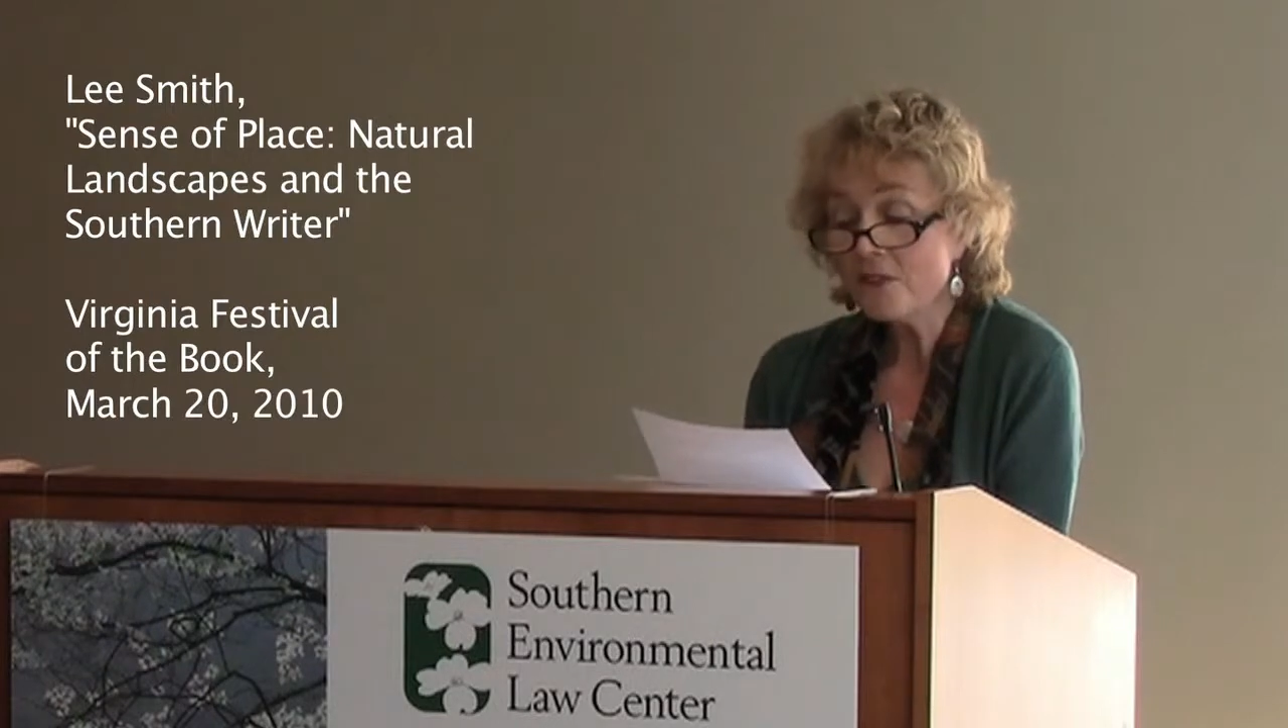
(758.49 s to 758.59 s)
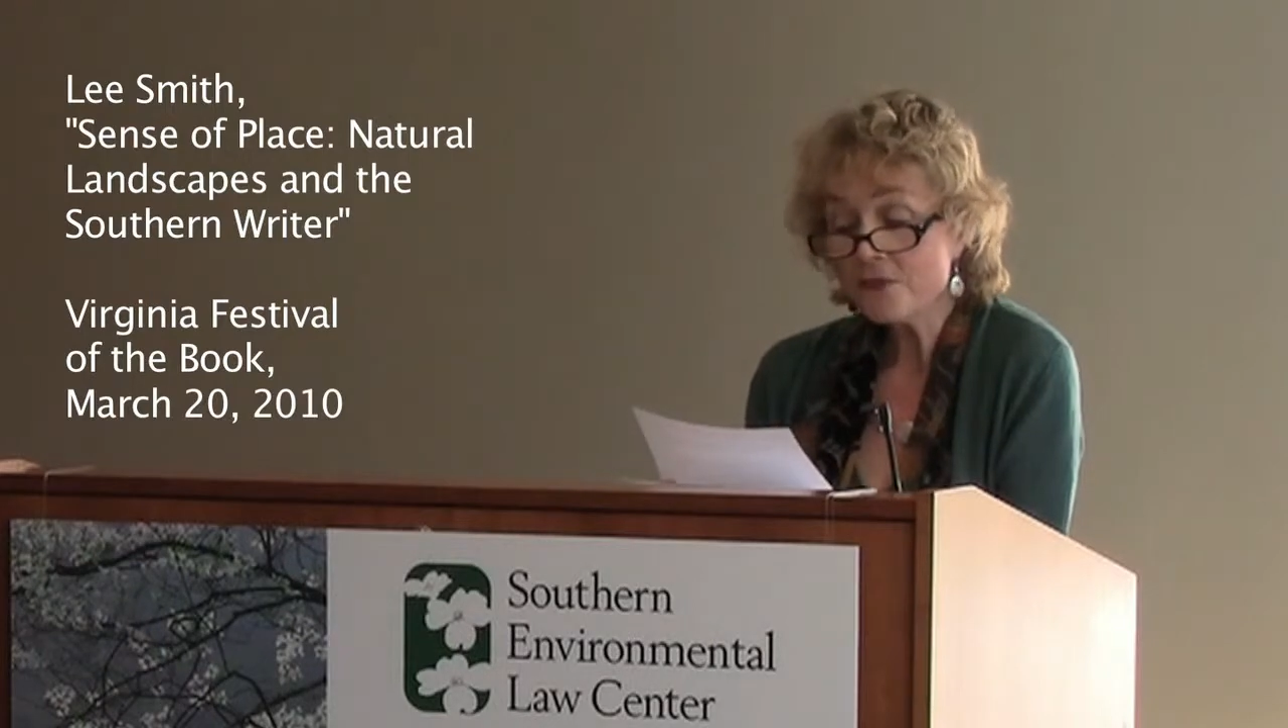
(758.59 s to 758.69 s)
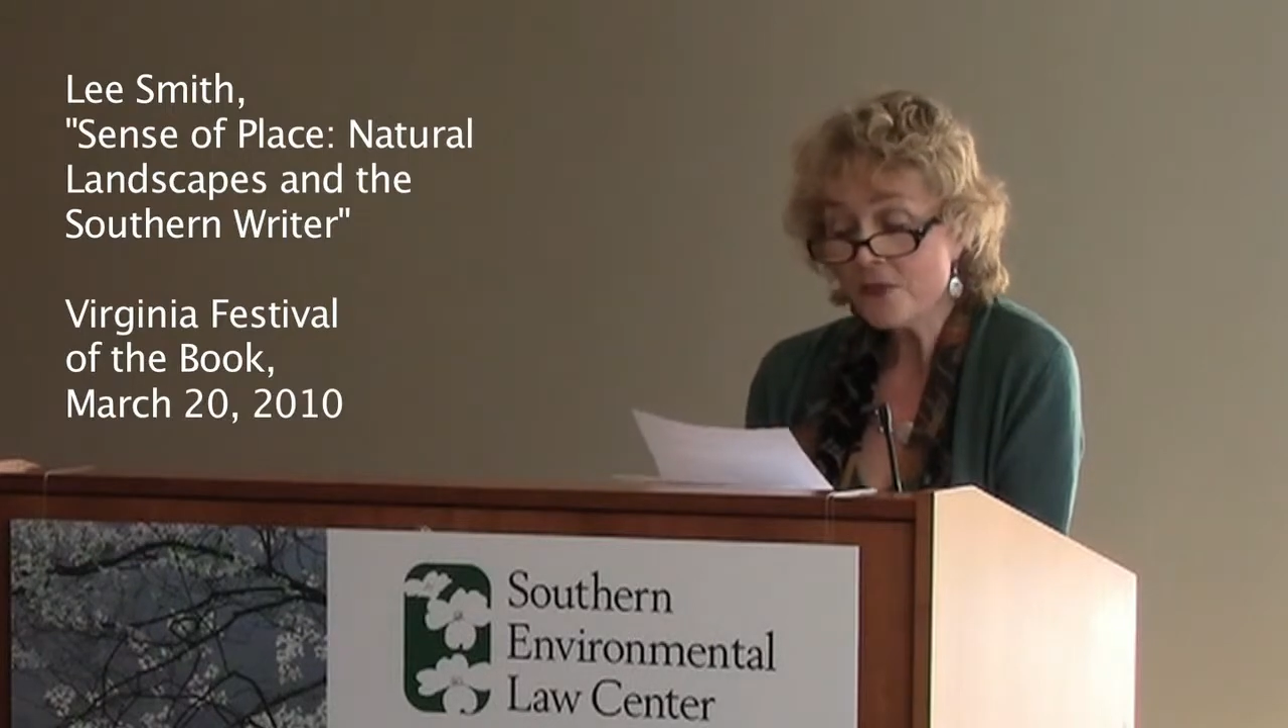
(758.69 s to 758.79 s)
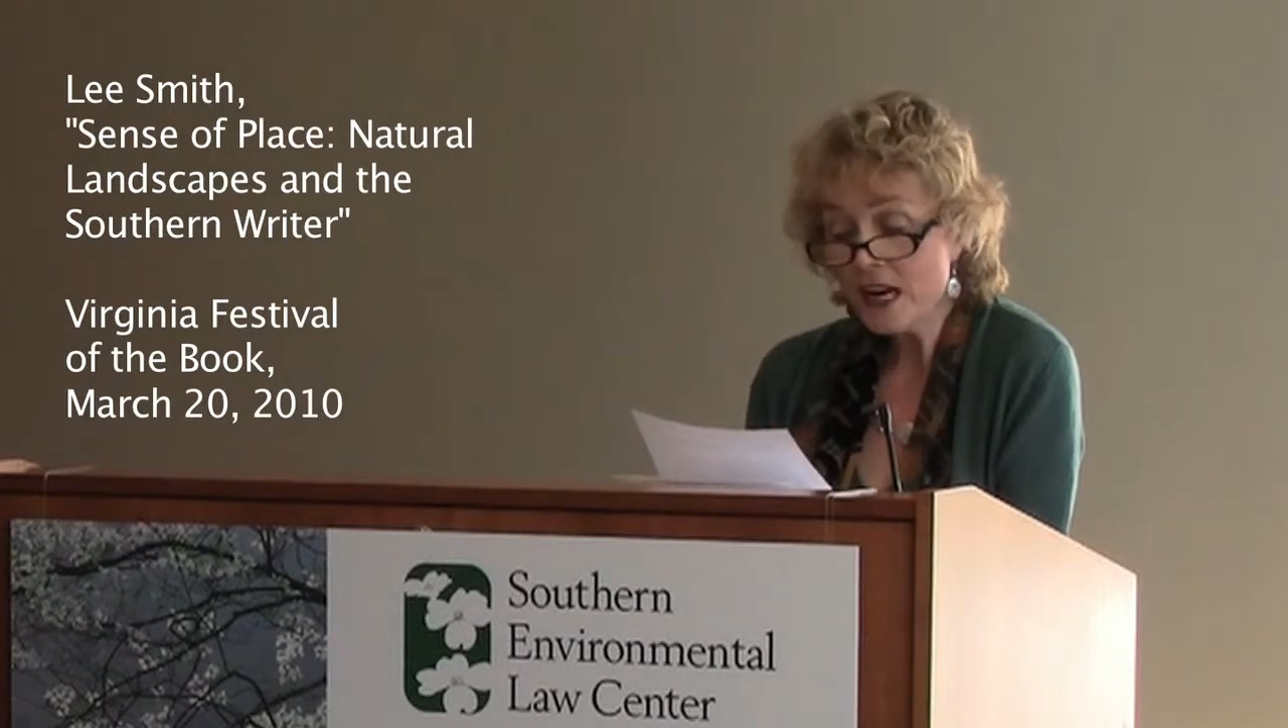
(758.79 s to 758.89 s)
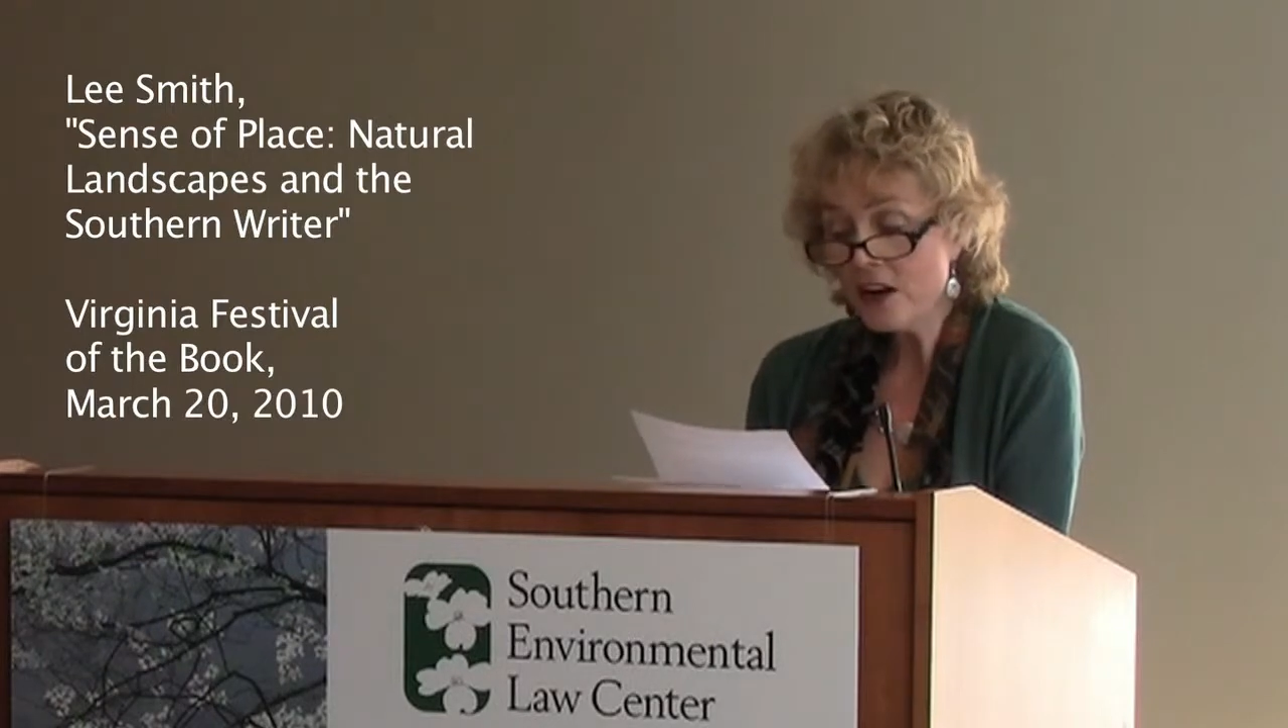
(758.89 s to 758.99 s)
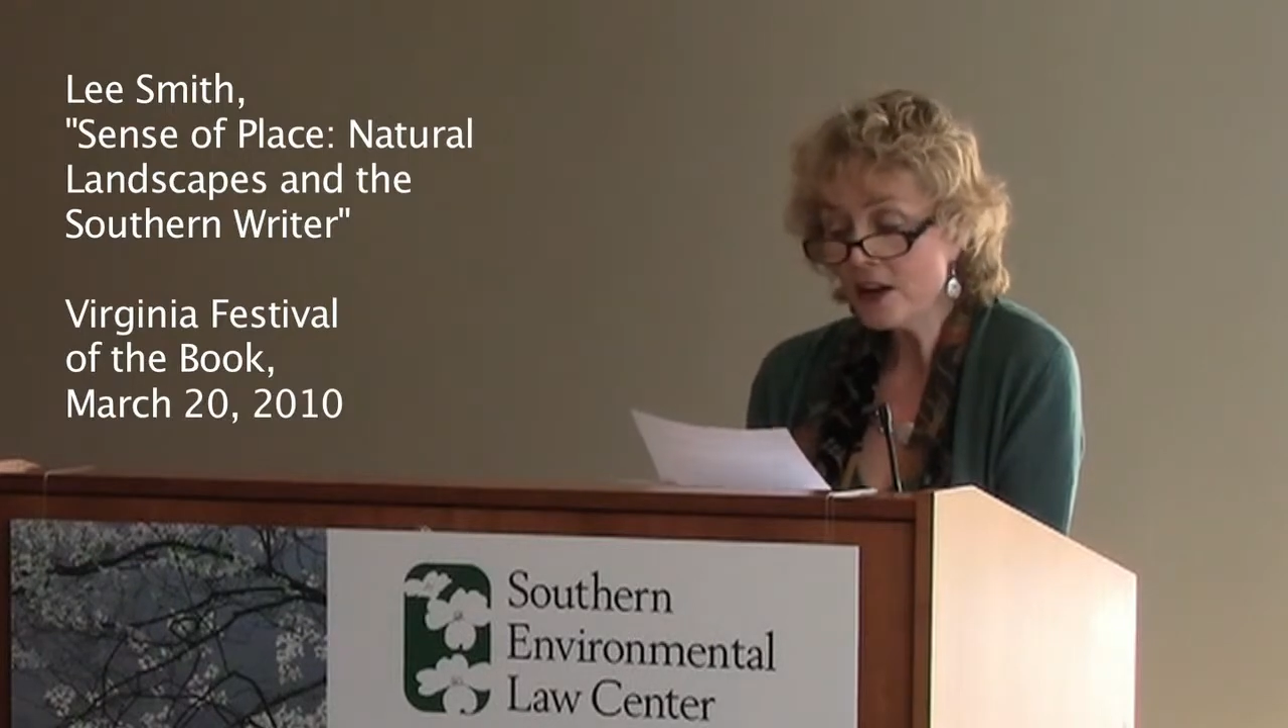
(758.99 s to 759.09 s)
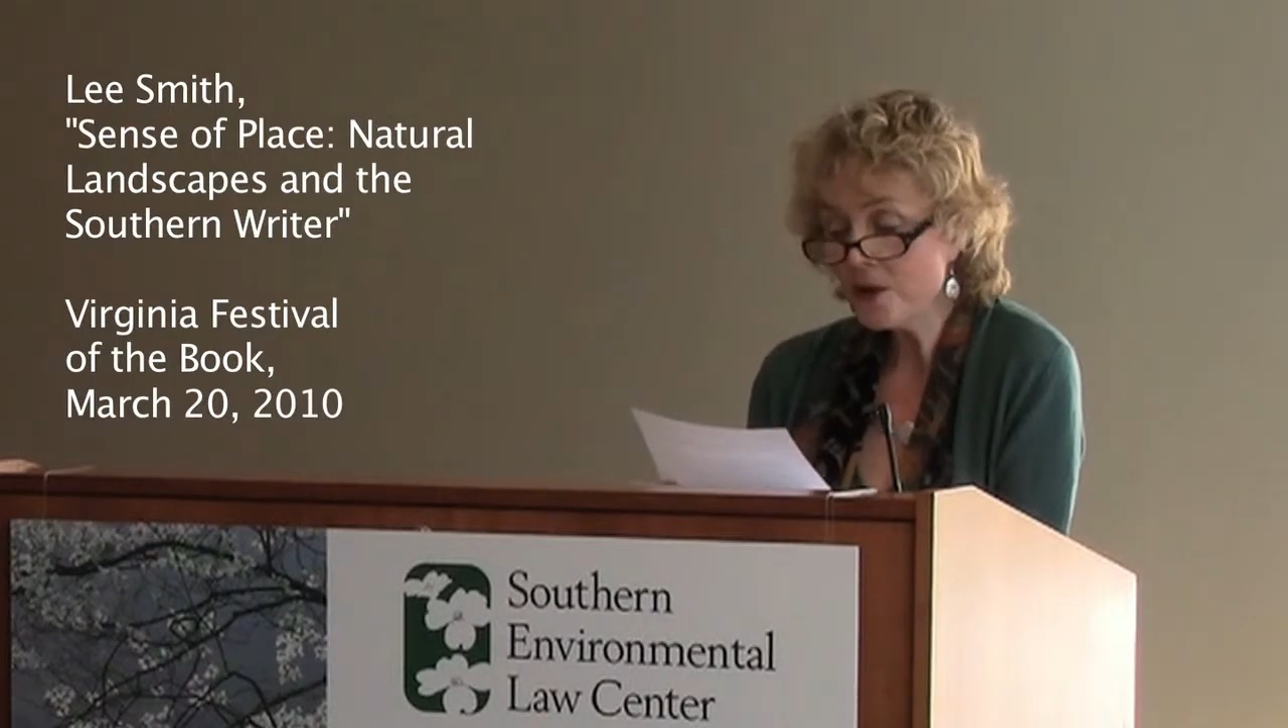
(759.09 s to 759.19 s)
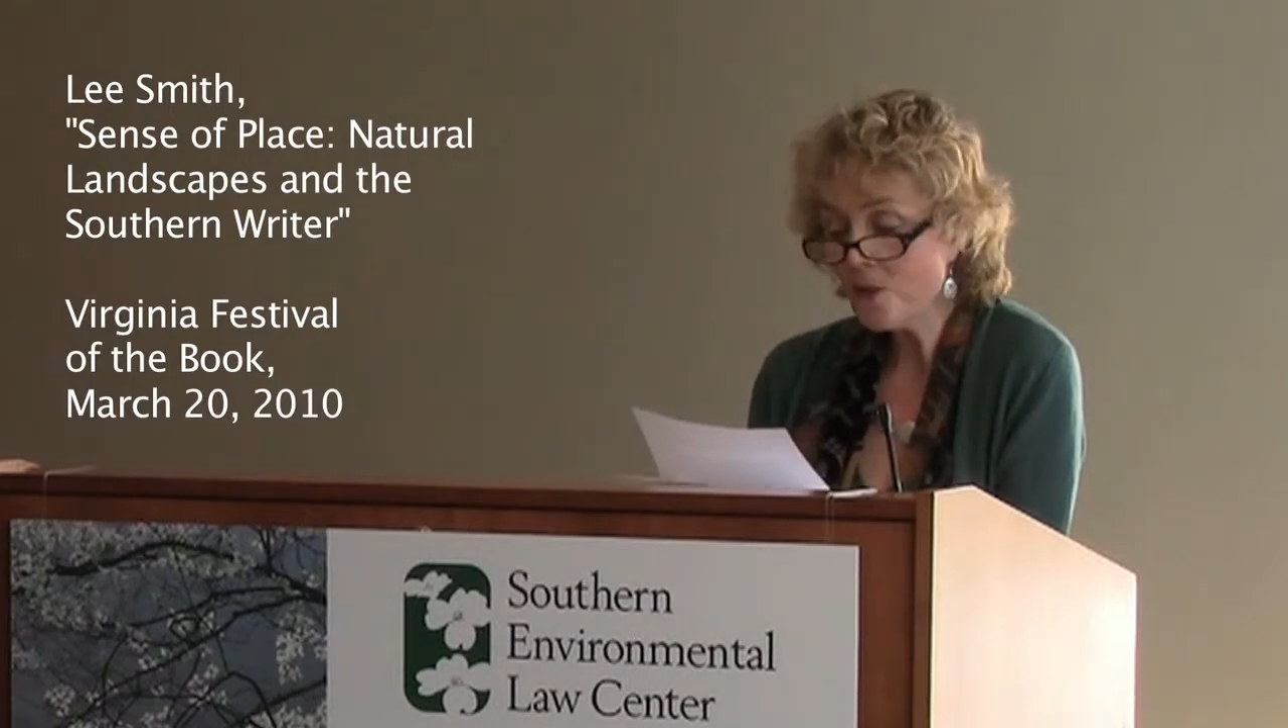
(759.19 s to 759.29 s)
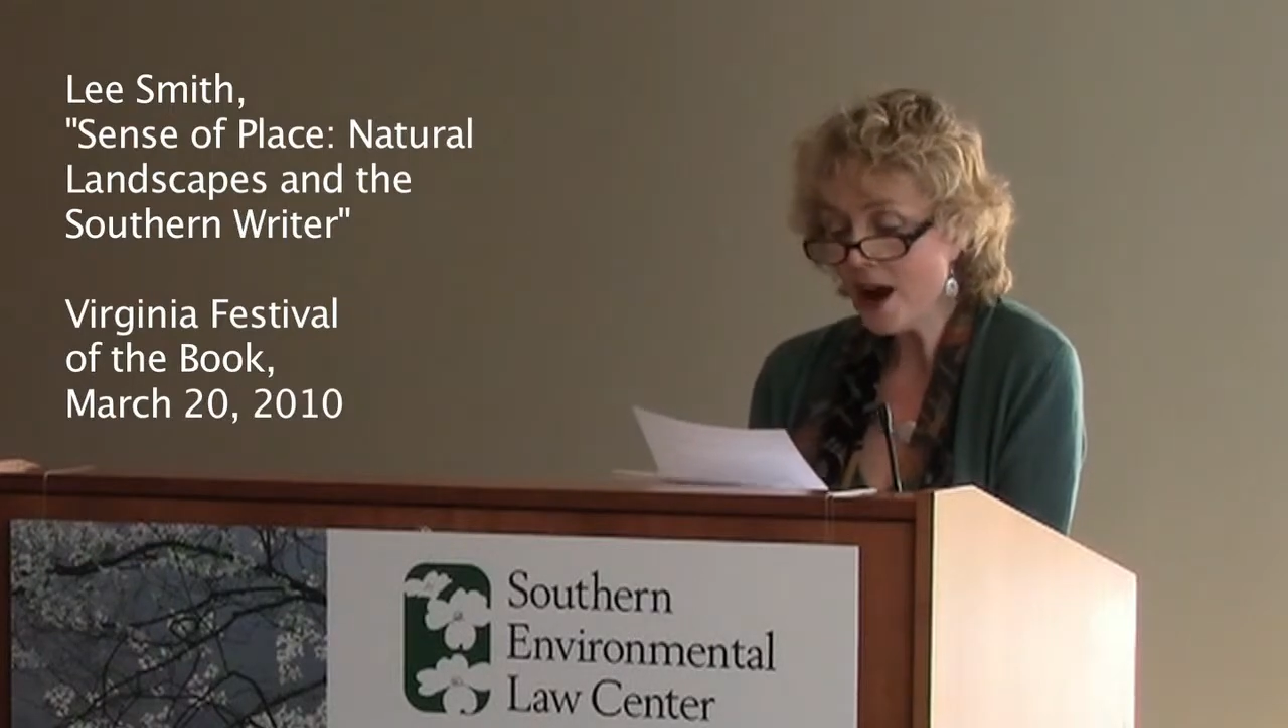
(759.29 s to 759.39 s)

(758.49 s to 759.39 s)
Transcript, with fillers: A very